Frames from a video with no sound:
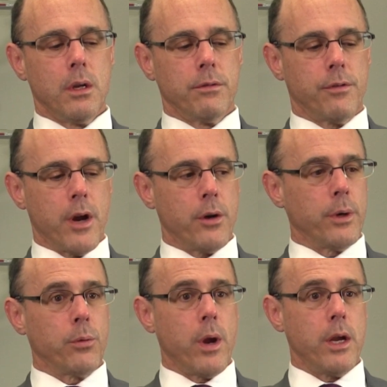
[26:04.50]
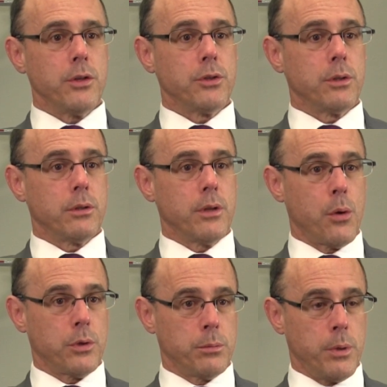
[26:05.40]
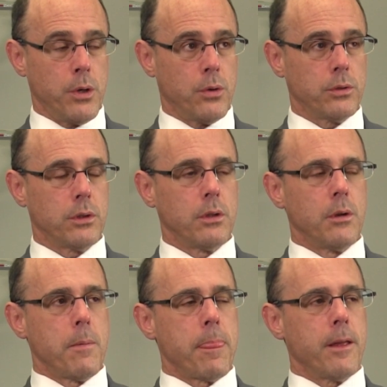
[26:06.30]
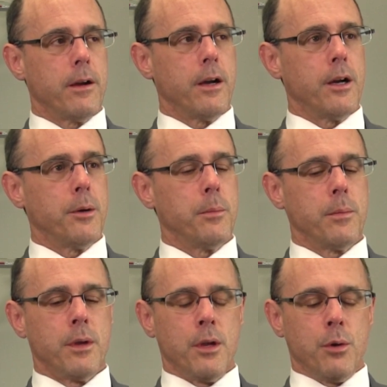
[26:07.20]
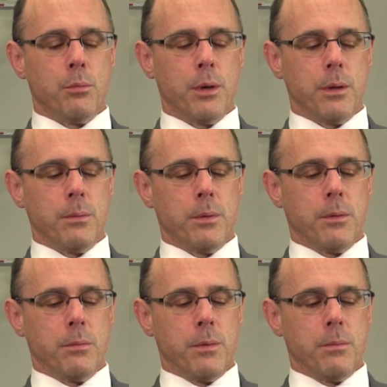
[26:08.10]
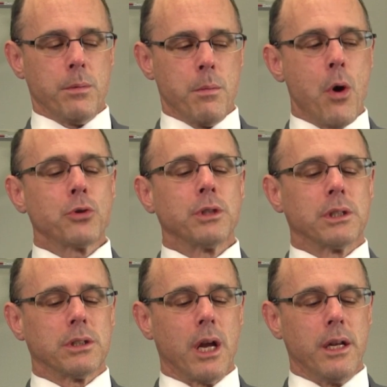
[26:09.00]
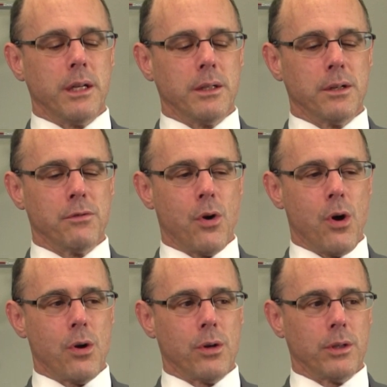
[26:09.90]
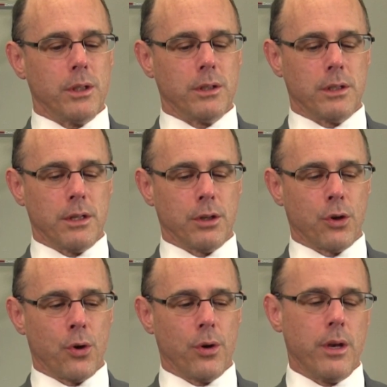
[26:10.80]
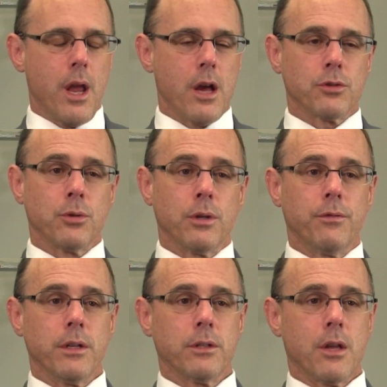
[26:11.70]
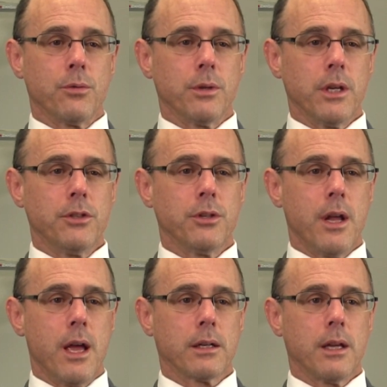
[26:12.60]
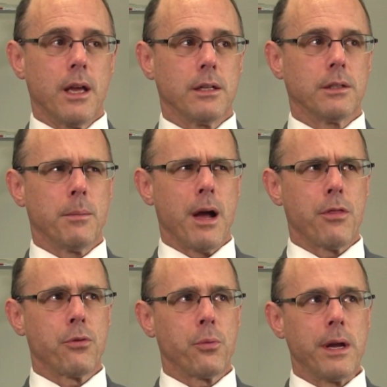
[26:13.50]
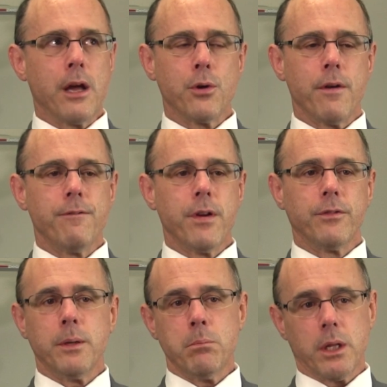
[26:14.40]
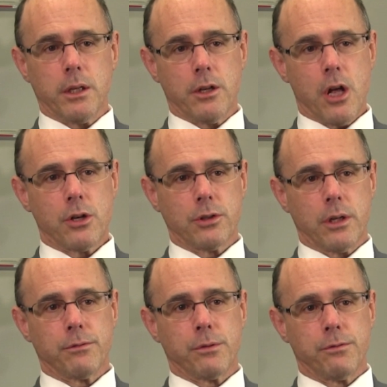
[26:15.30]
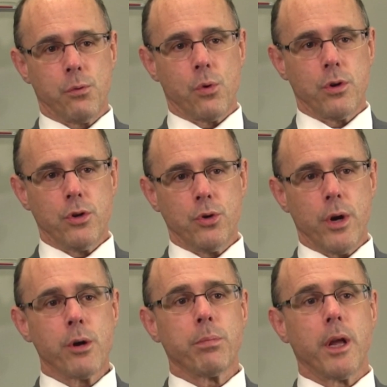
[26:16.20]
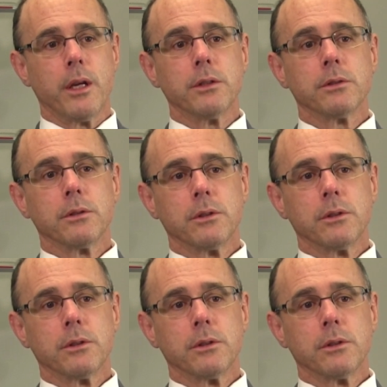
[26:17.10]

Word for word: firing range mm-hmm. that was built, um, but but the most exciting of all is that the current National Defense Authorization Act has about $350 million in it for four new airplanes.